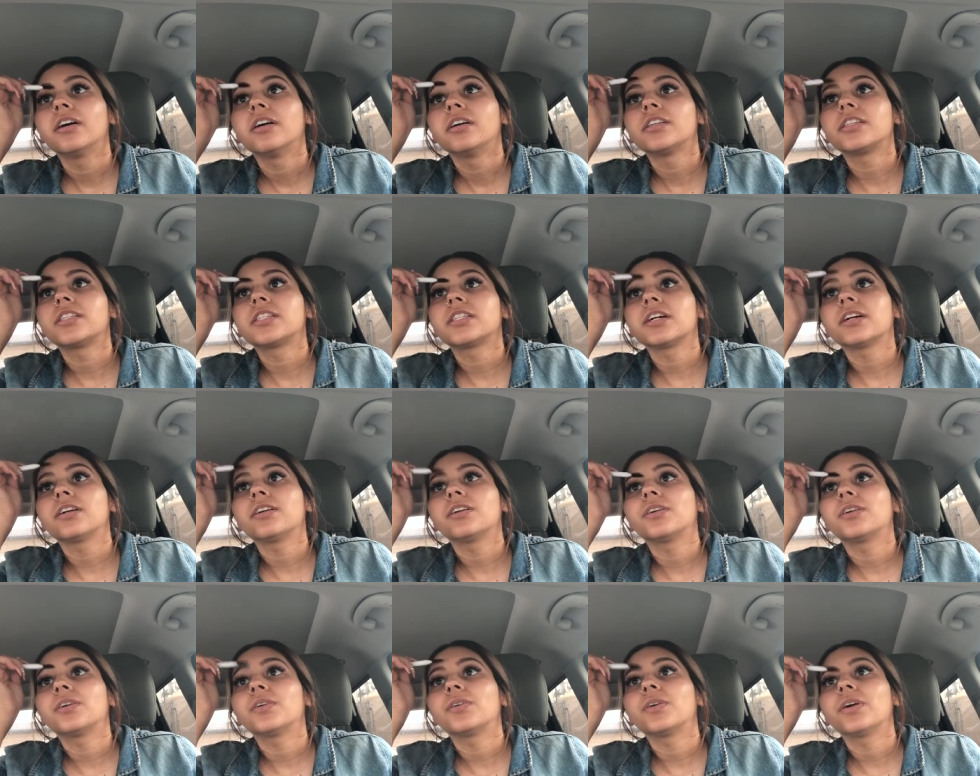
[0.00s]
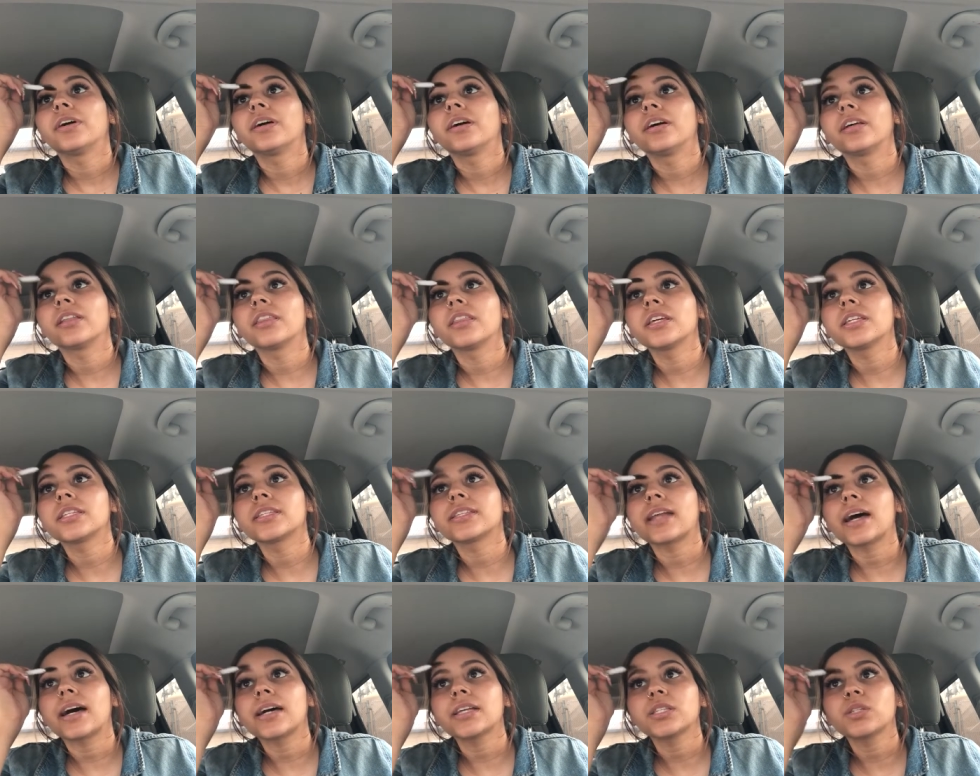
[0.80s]
So
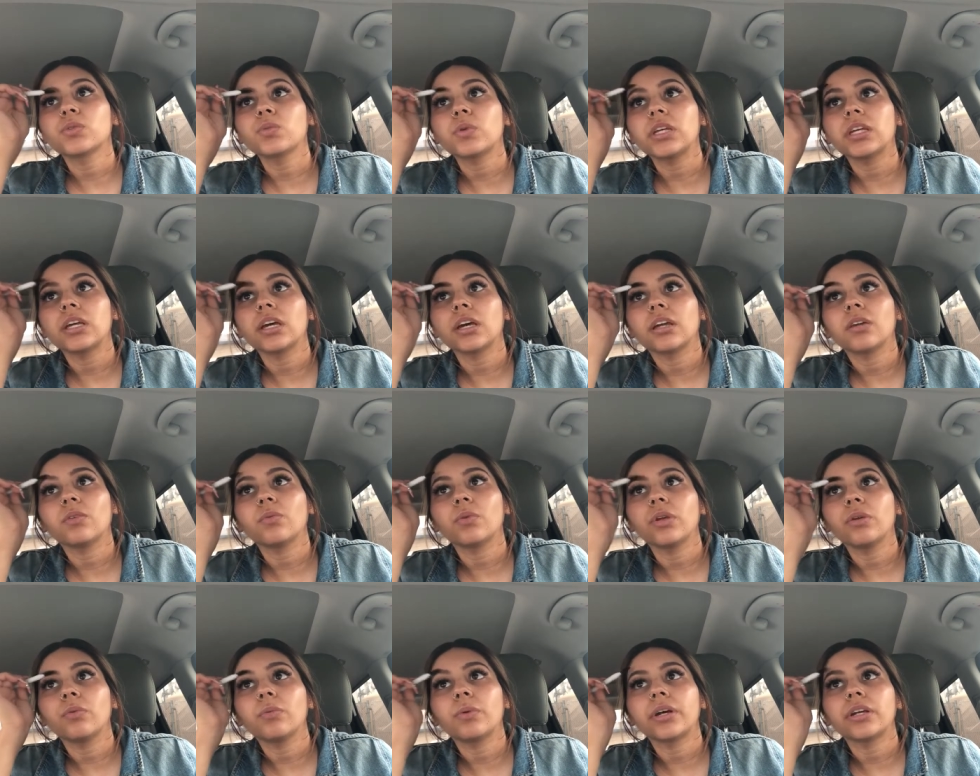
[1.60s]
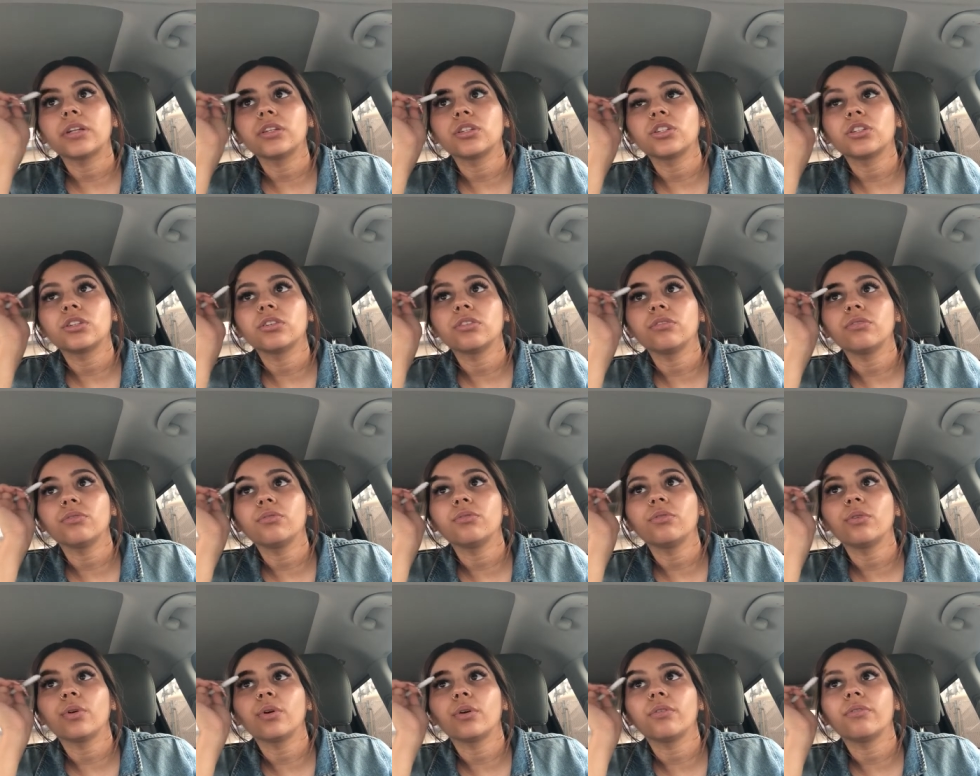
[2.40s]
this last weekend, we went
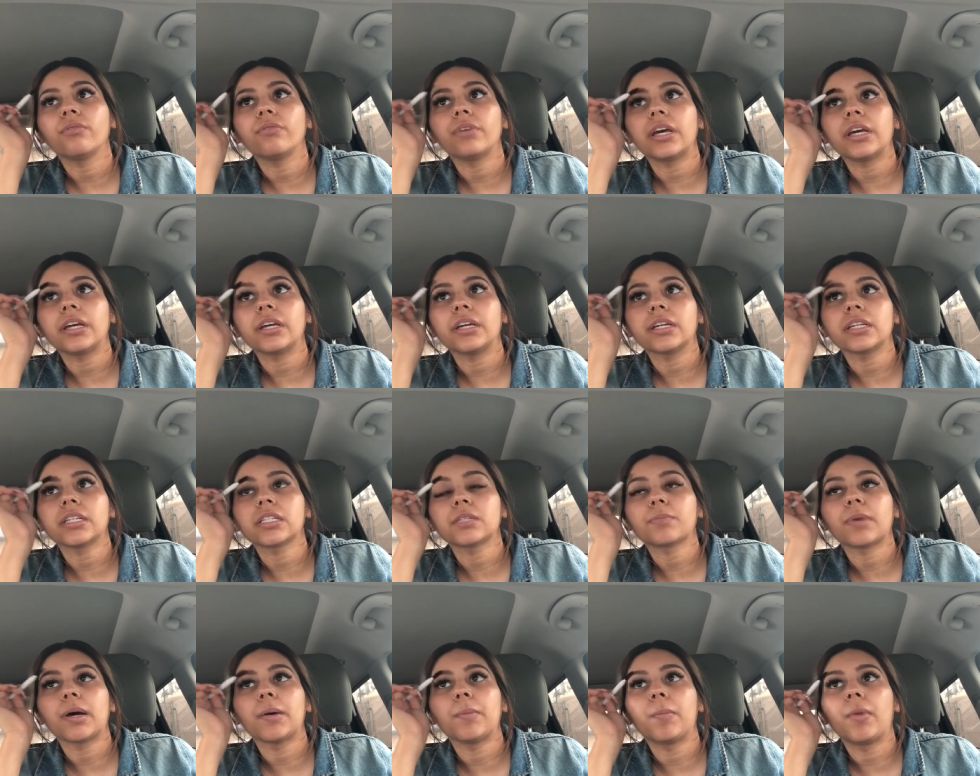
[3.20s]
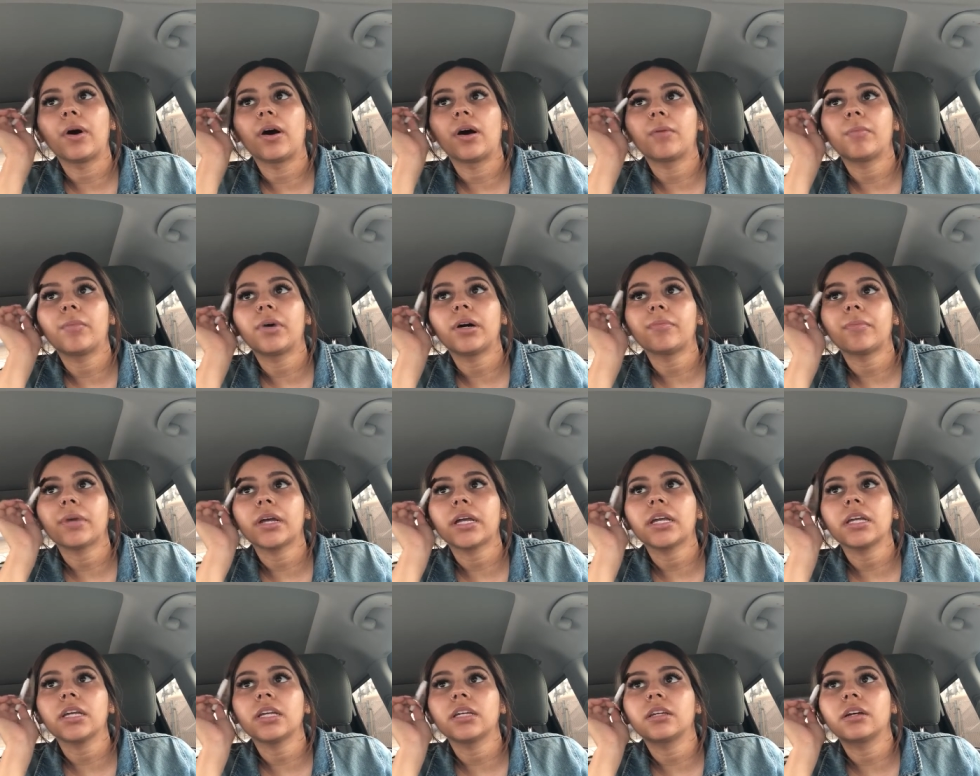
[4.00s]
to Vegas. My mom bought
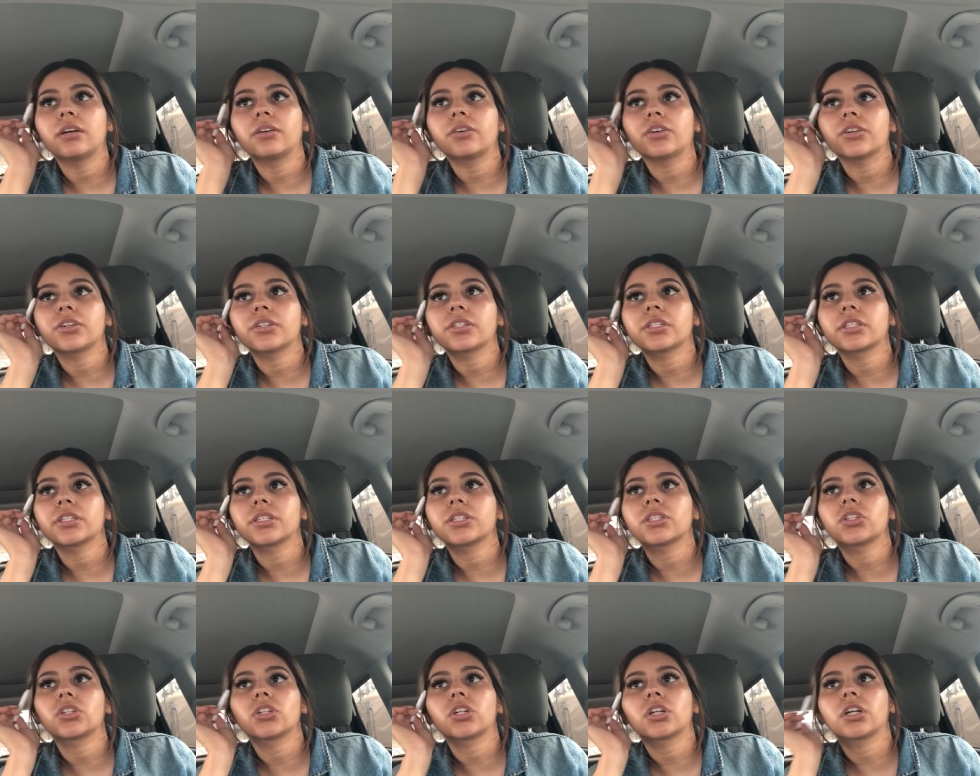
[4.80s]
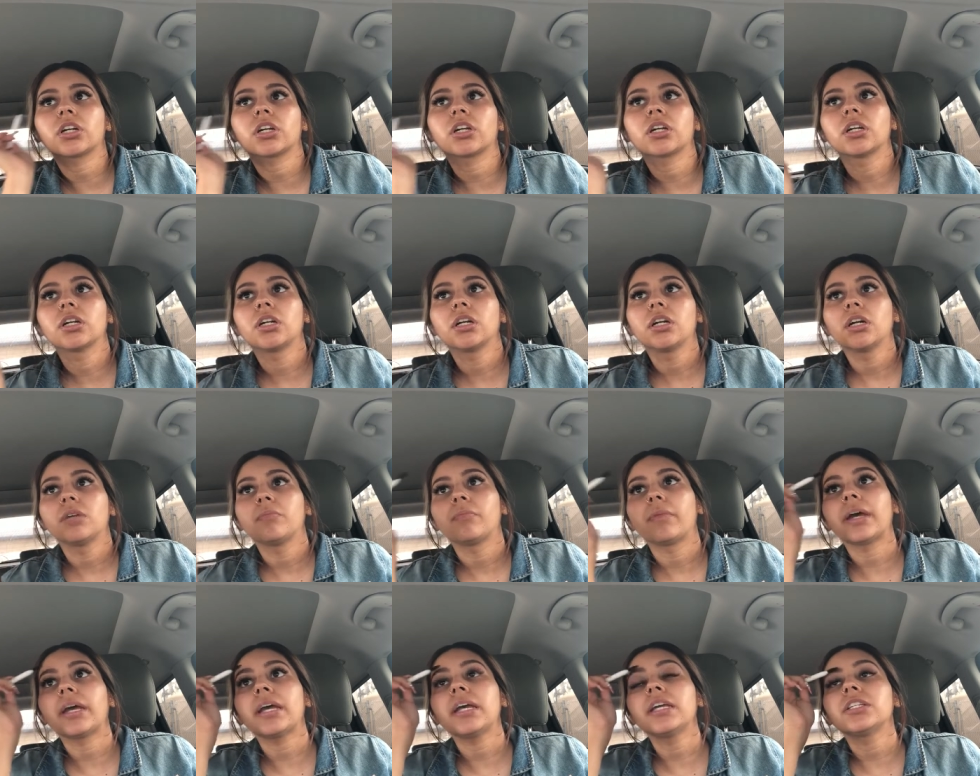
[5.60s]
my younger sister,
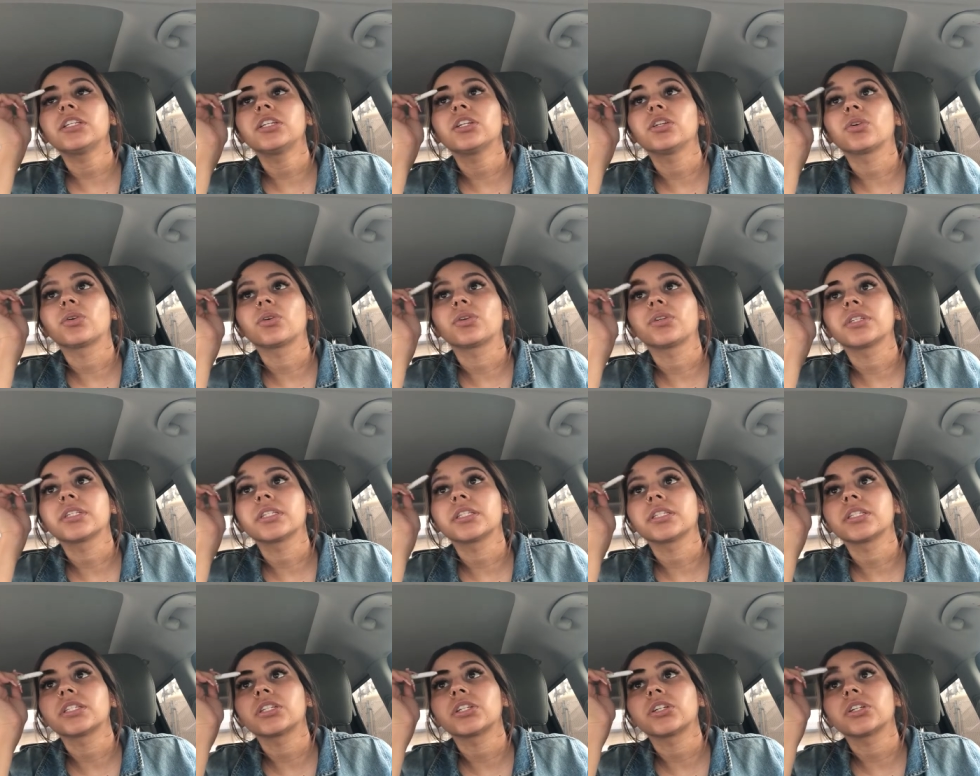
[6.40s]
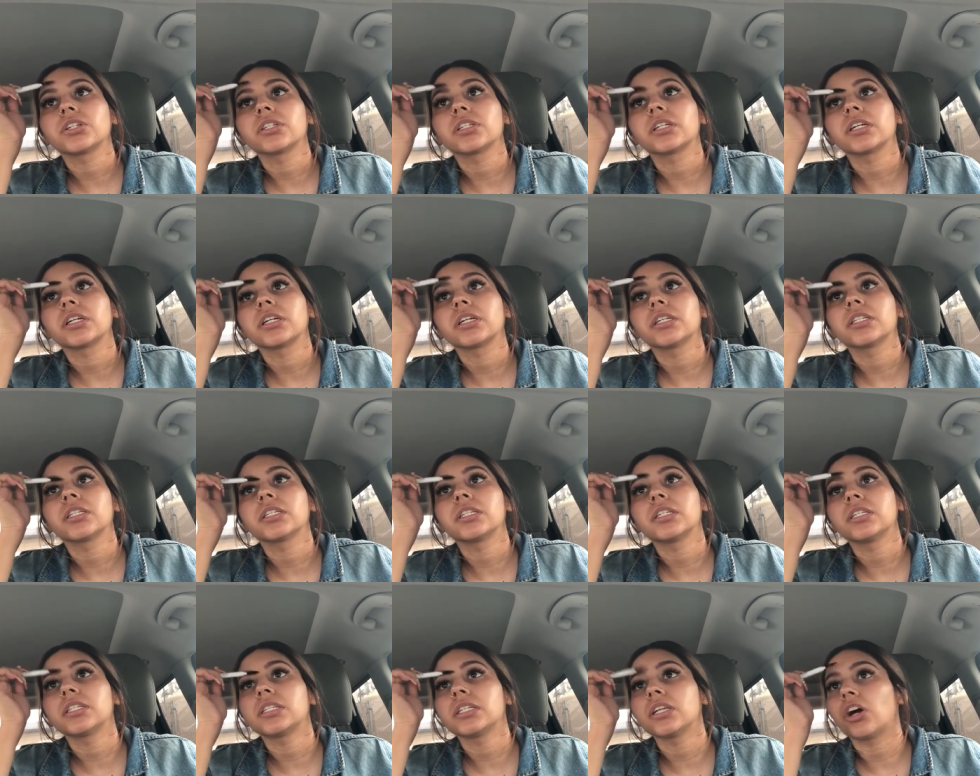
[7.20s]
my 18 year old sister,
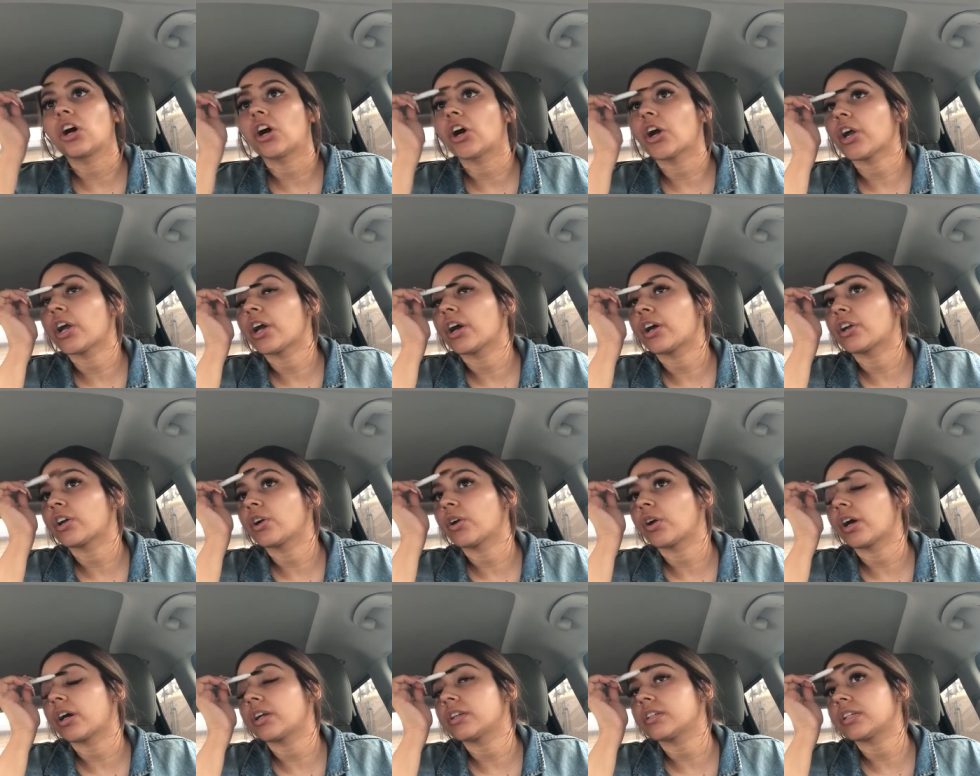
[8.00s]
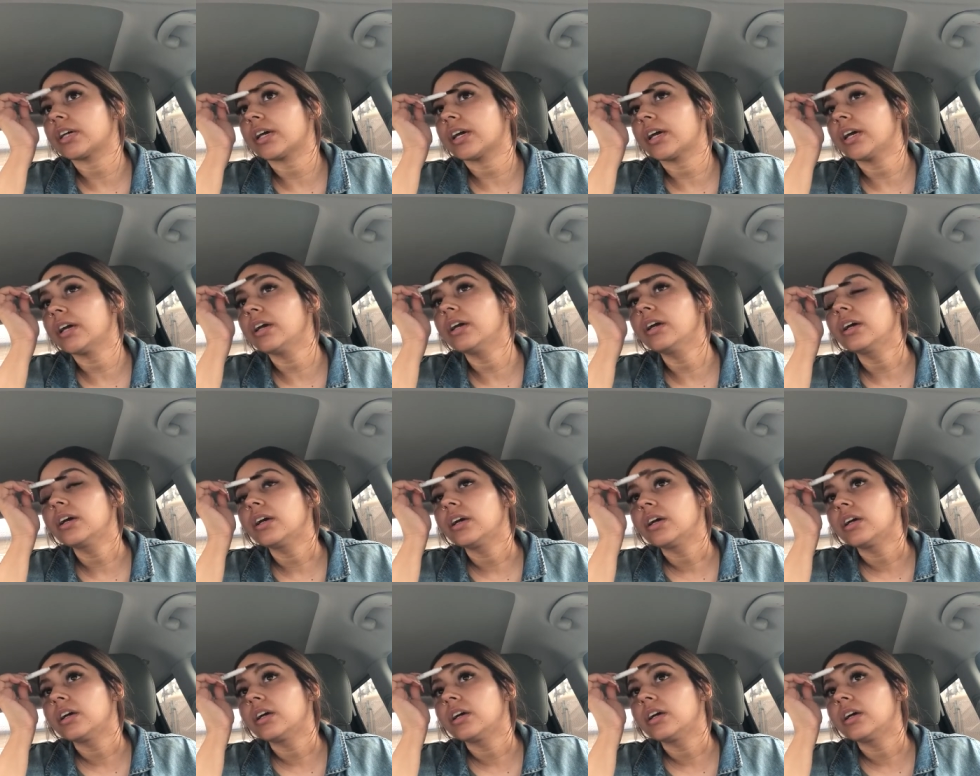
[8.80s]
tickets to see Ariana Grande.